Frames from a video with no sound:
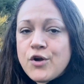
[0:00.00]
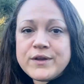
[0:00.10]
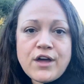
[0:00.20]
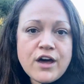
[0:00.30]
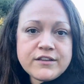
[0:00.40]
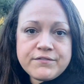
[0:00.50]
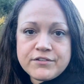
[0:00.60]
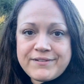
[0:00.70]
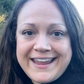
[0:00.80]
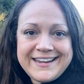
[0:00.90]
with all of the
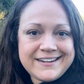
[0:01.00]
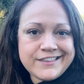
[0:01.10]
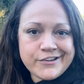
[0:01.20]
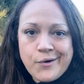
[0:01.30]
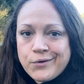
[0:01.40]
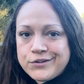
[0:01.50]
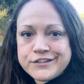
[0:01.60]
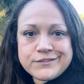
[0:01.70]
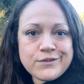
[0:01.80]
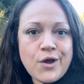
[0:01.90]
rain and the cold
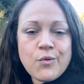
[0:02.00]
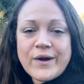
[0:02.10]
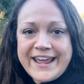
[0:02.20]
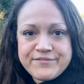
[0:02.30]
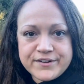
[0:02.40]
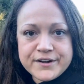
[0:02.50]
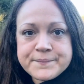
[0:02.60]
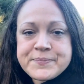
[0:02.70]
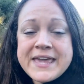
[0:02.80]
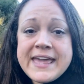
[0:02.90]
and whatever,